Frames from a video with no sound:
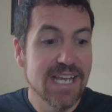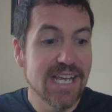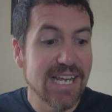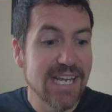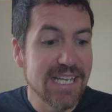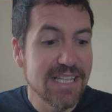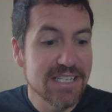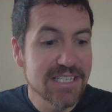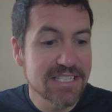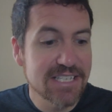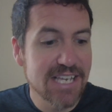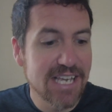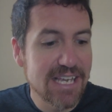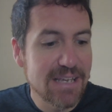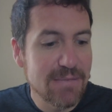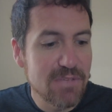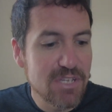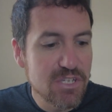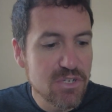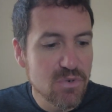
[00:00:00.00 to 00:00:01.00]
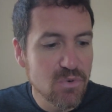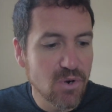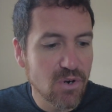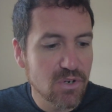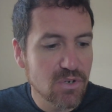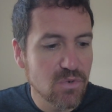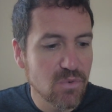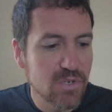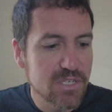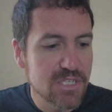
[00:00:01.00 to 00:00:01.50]
In this game, you are
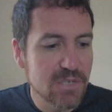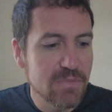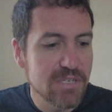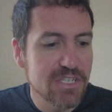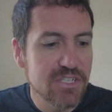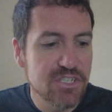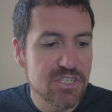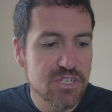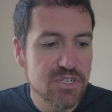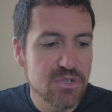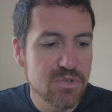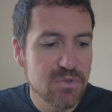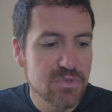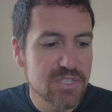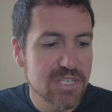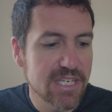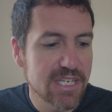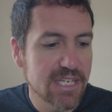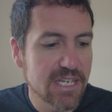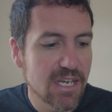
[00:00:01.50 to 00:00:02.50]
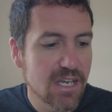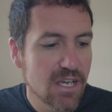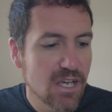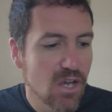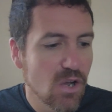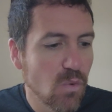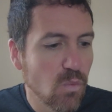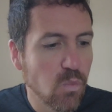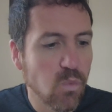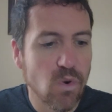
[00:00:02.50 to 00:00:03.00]
going to be choosing
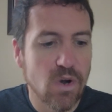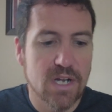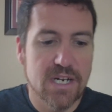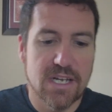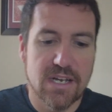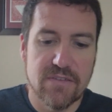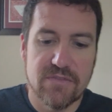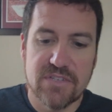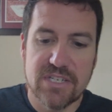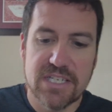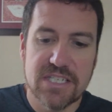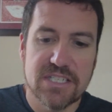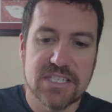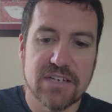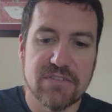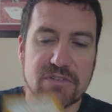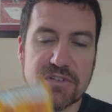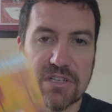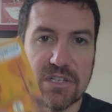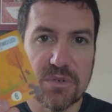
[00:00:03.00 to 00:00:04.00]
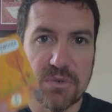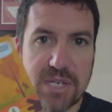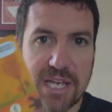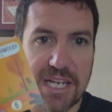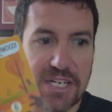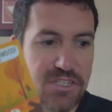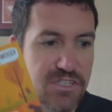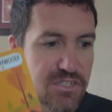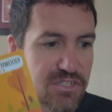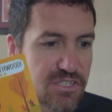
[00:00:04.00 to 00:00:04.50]
one of these different
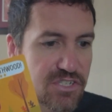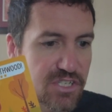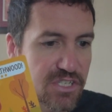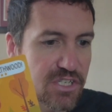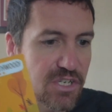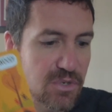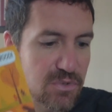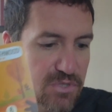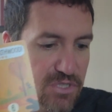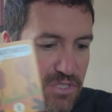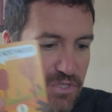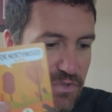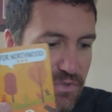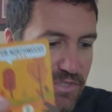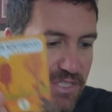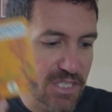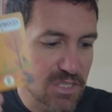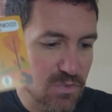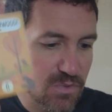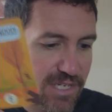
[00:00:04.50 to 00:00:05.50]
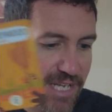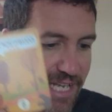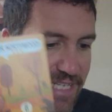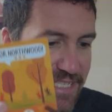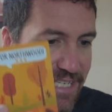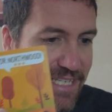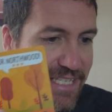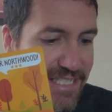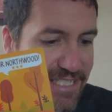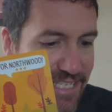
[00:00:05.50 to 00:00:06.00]
locations to go to. And this one has
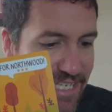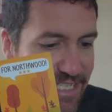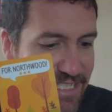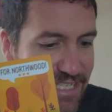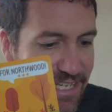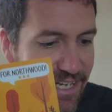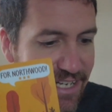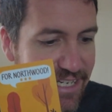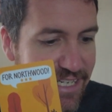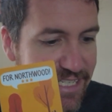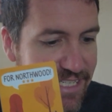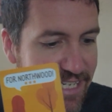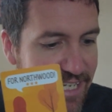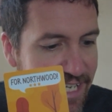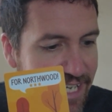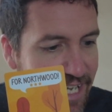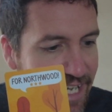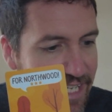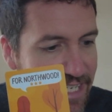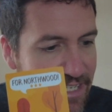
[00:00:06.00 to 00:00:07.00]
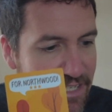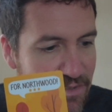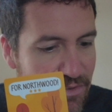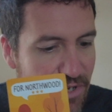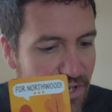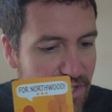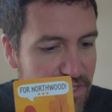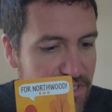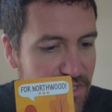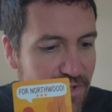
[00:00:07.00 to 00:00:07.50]
a 6 on it, and it'll
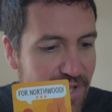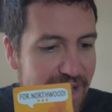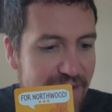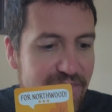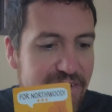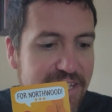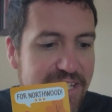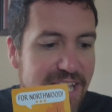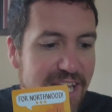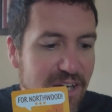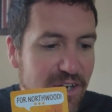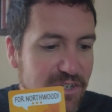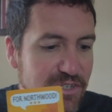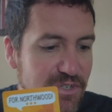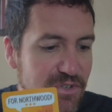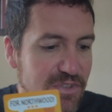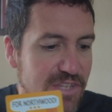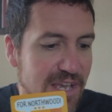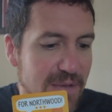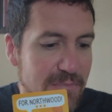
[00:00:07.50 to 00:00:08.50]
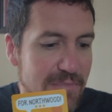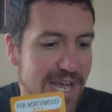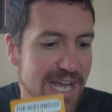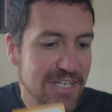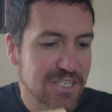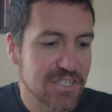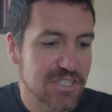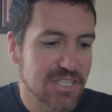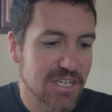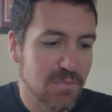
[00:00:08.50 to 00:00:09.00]
also have a character that
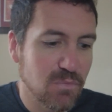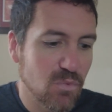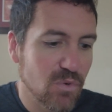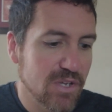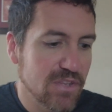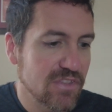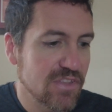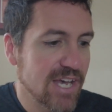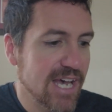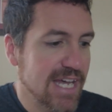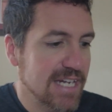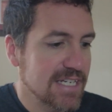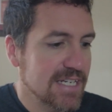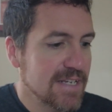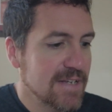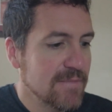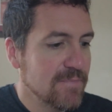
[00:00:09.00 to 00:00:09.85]
matches up with that